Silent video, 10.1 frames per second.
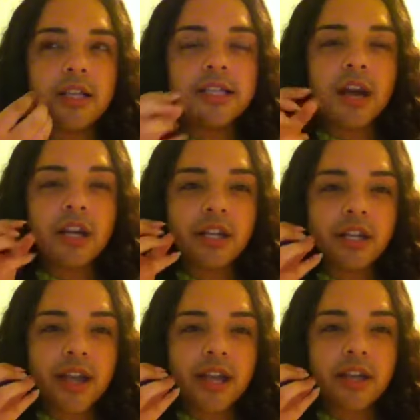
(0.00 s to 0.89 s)
gonna,
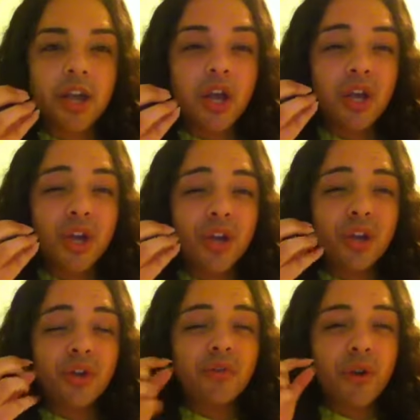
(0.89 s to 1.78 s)
like,
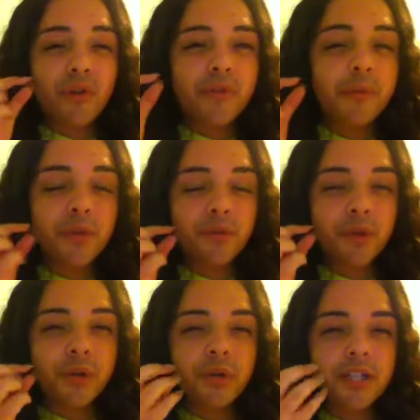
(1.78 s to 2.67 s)
grow from the
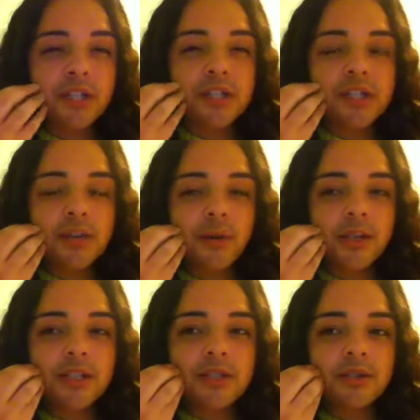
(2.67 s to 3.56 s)
root, it's just
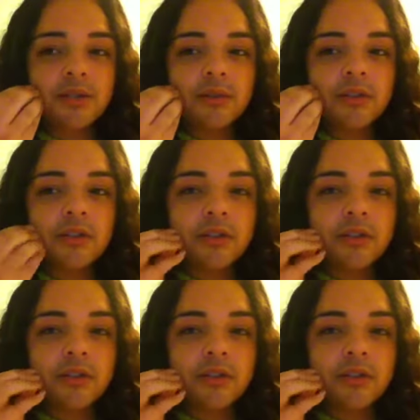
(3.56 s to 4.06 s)
going to